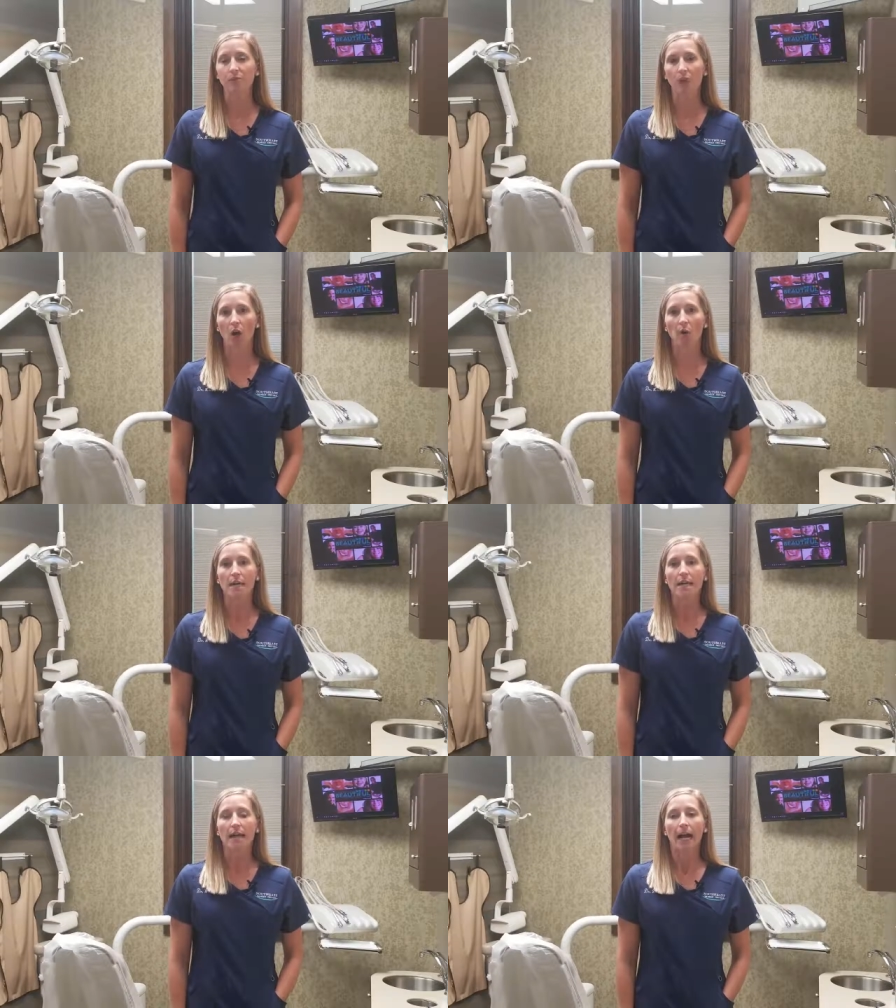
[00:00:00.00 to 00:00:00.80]
So
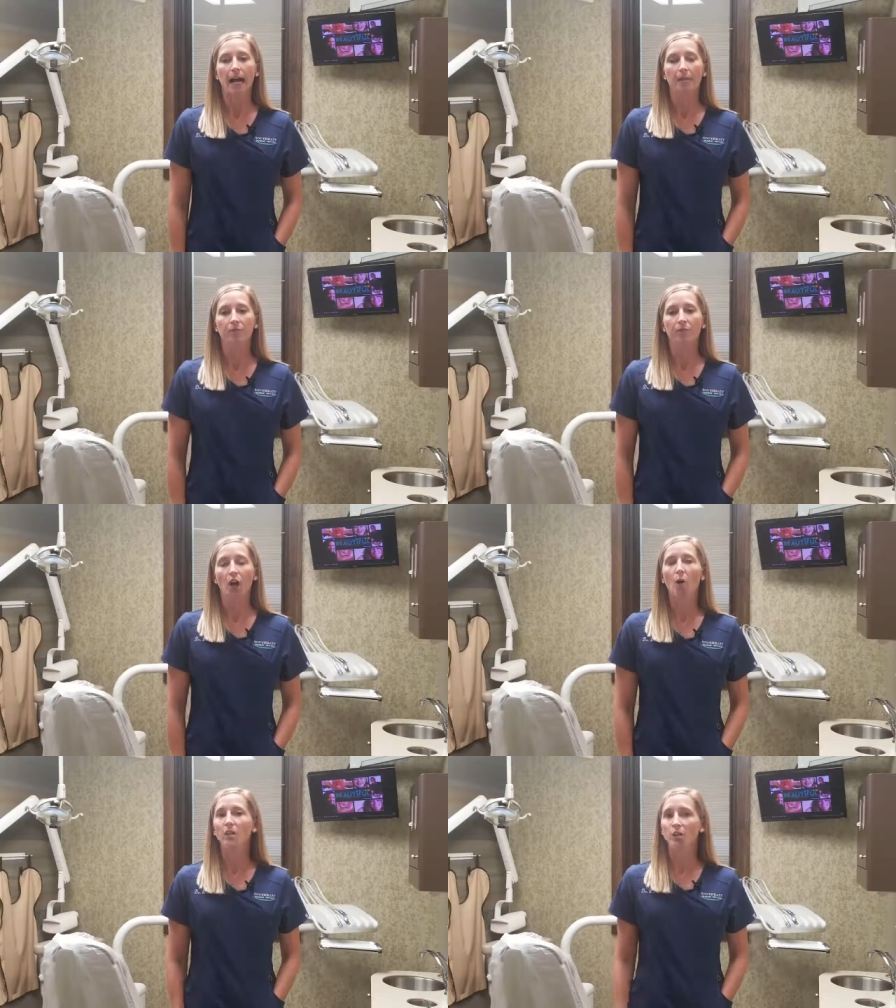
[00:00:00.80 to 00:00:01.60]

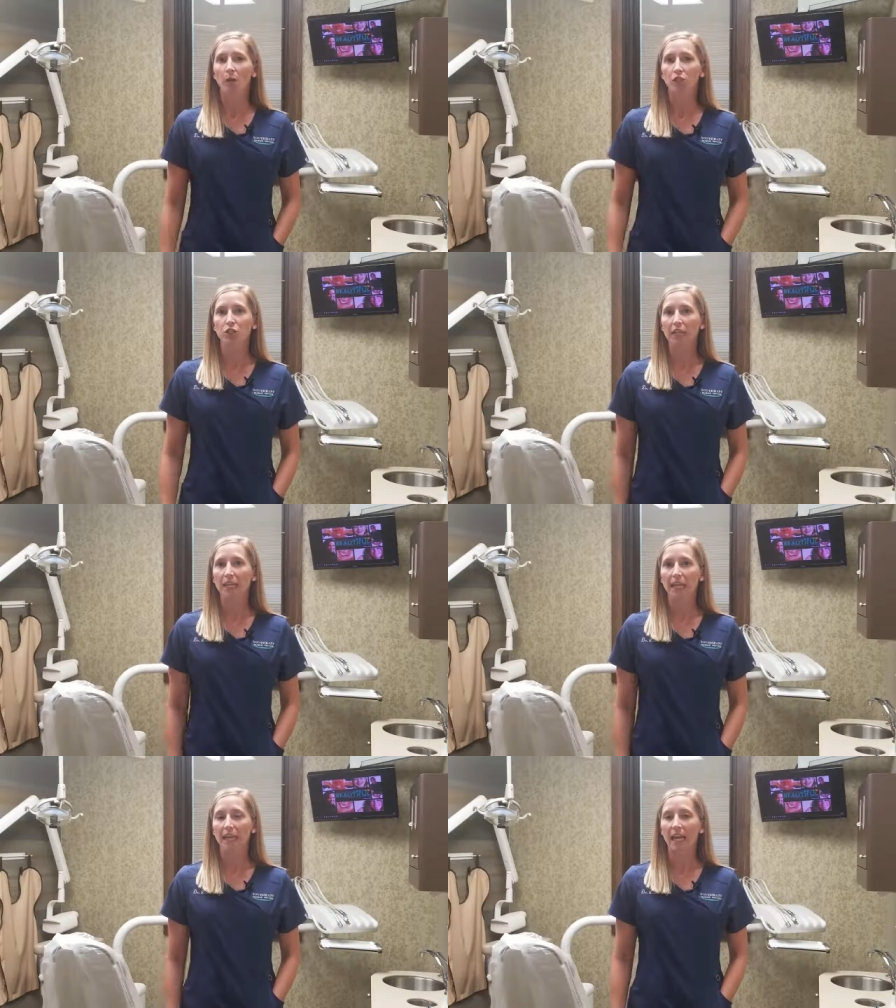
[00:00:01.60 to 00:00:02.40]
always a question that
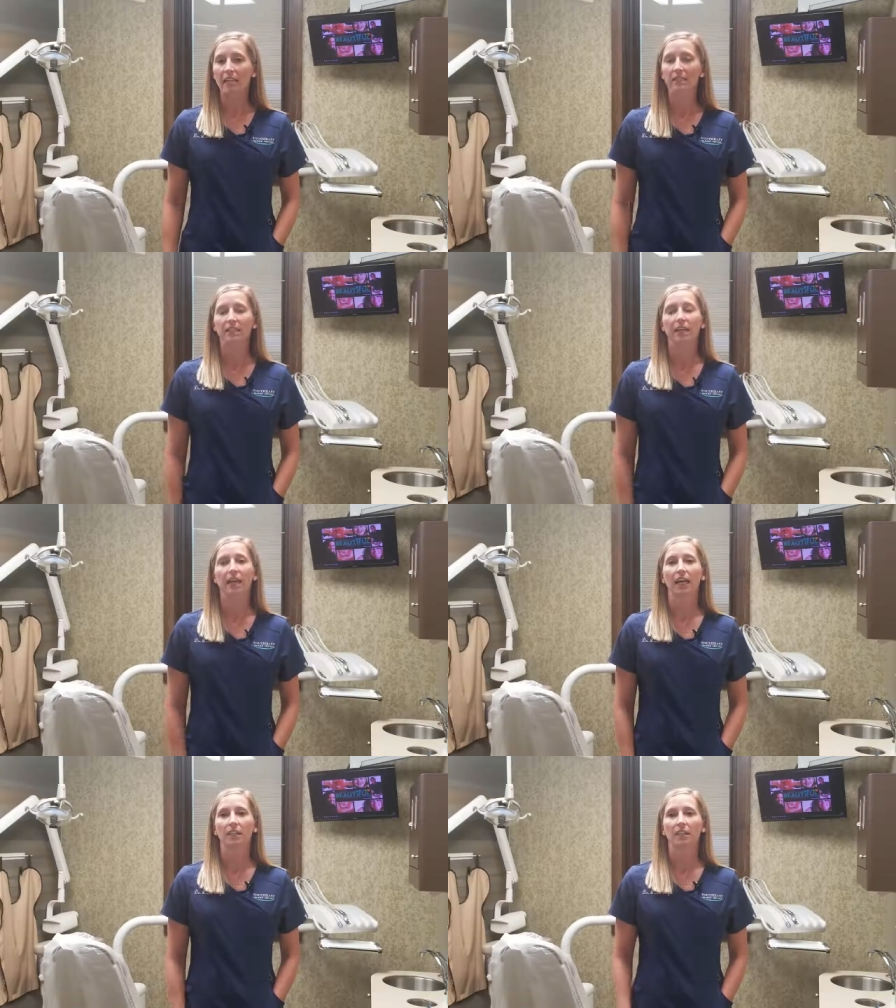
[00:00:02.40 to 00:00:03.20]
I get,
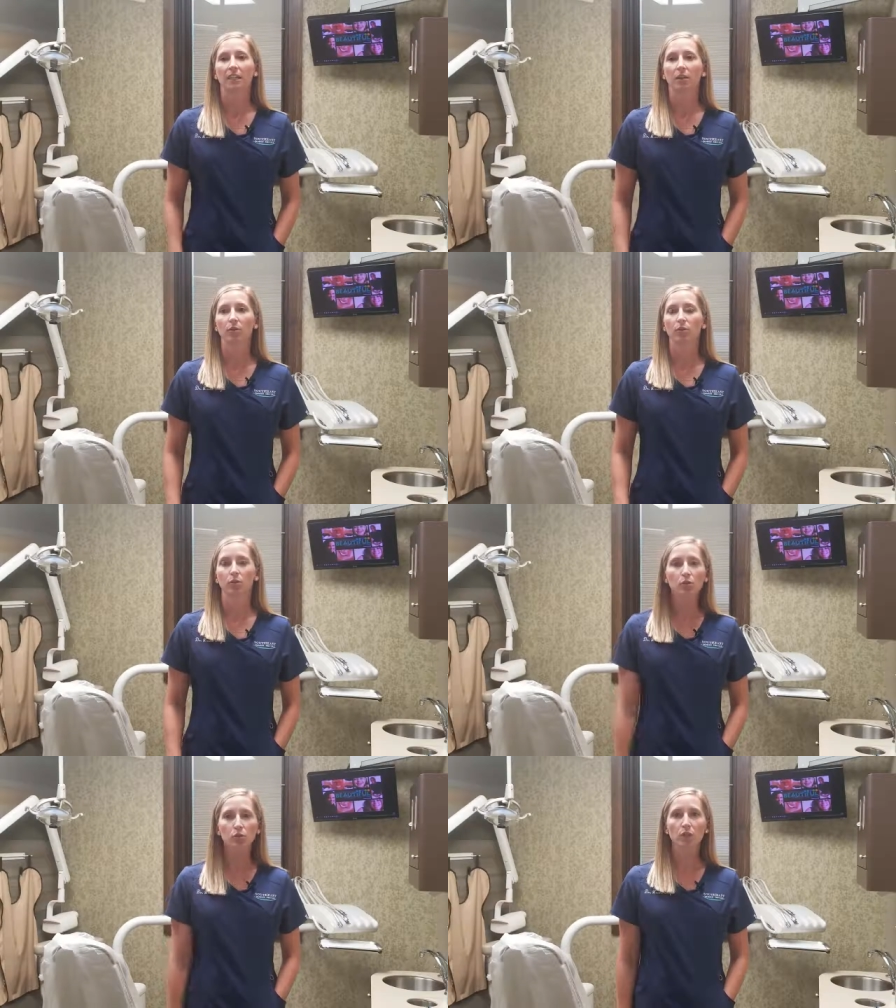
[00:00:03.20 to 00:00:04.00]
and
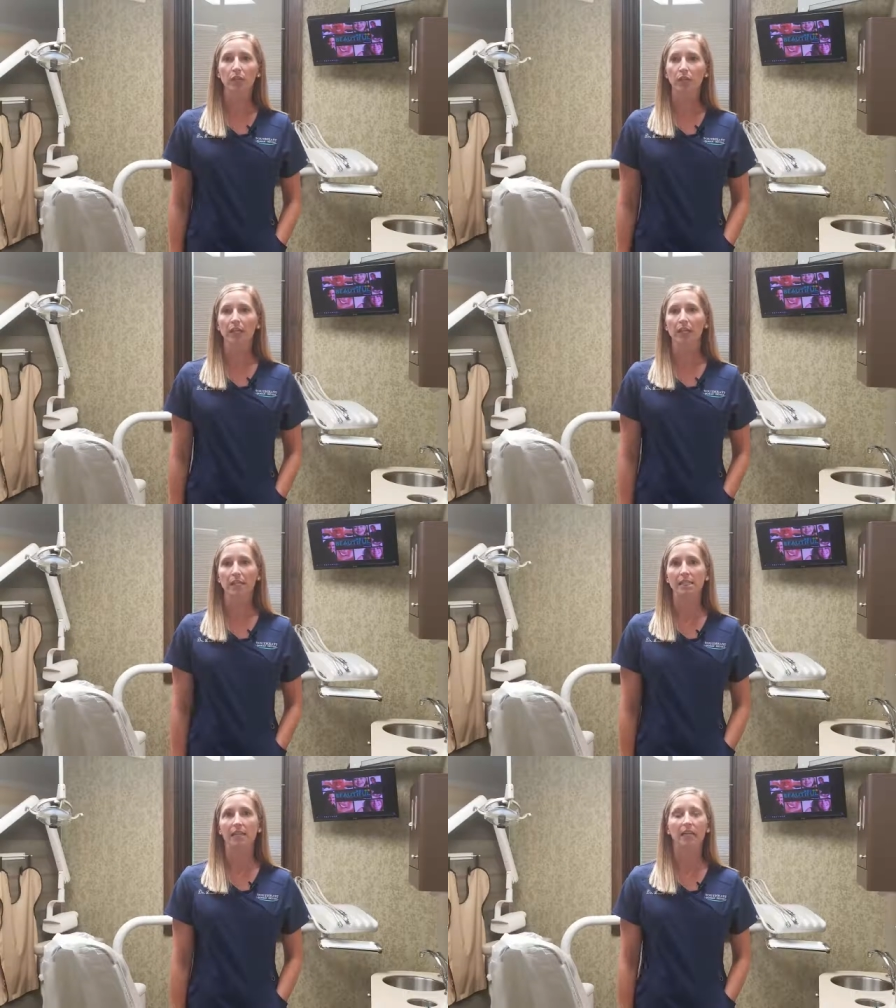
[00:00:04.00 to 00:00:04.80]
usually pretty
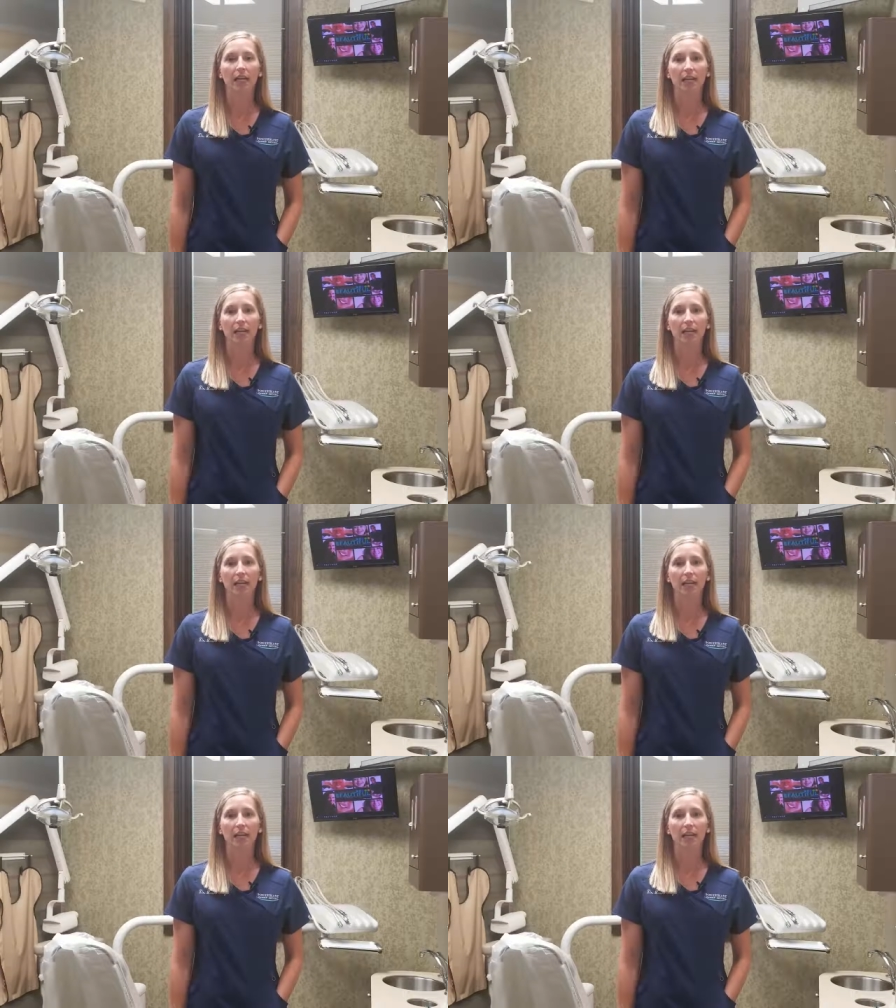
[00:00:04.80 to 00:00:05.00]
easy.